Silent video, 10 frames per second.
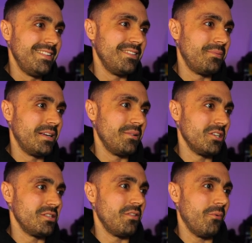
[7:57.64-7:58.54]

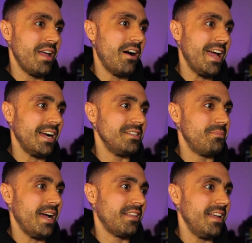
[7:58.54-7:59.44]
because of the way I acted
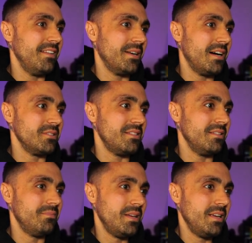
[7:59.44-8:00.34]
back then when I was
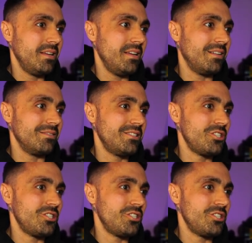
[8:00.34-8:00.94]
a young